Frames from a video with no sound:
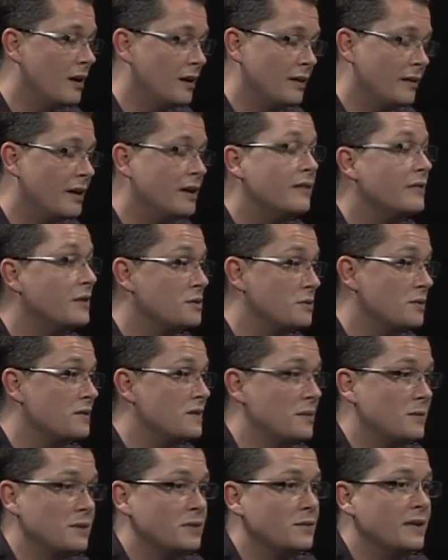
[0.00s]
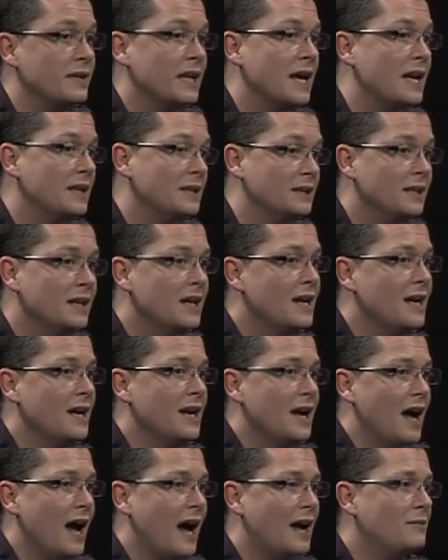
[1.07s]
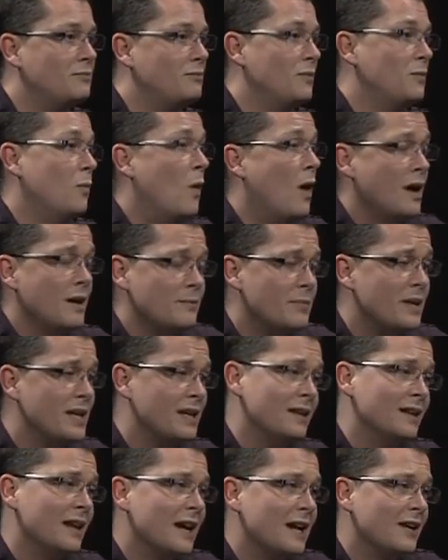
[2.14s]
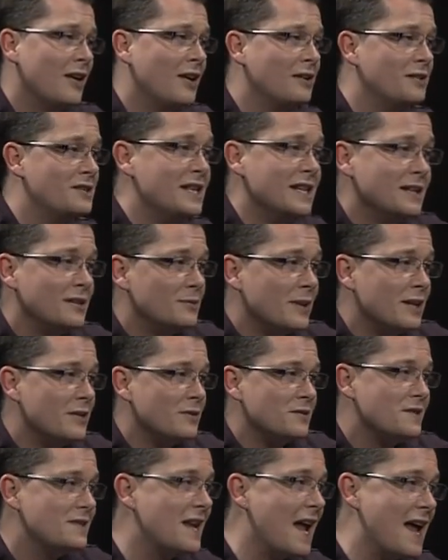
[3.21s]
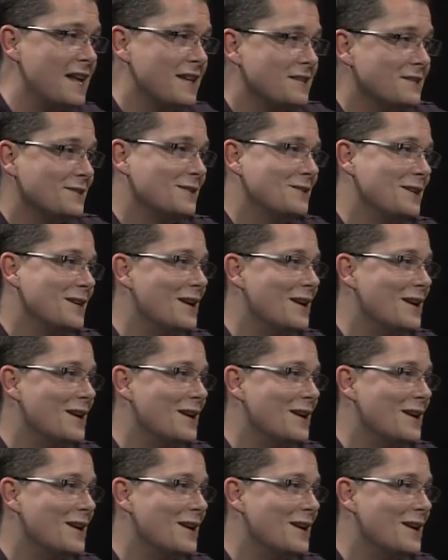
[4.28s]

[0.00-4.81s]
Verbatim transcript: individuals that were doing that. And I want to be like on Tina Reynolds' status, you